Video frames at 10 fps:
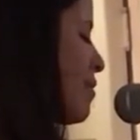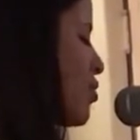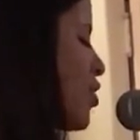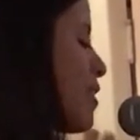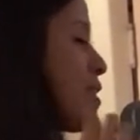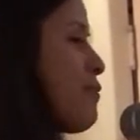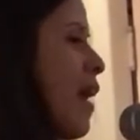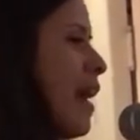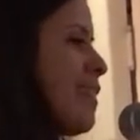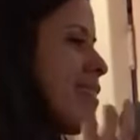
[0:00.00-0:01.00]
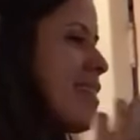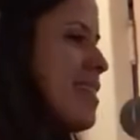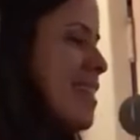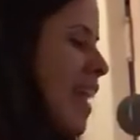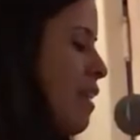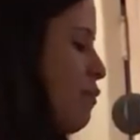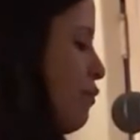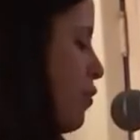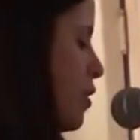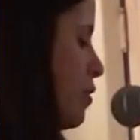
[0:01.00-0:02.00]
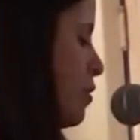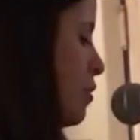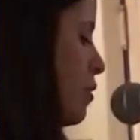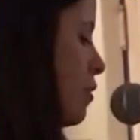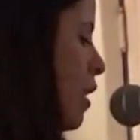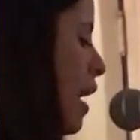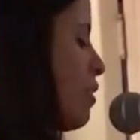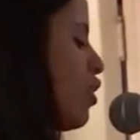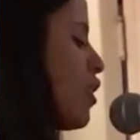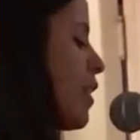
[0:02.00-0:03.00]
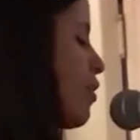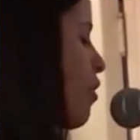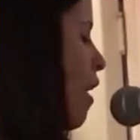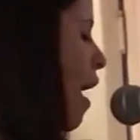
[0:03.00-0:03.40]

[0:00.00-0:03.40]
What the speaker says: She is finally safe. I look in her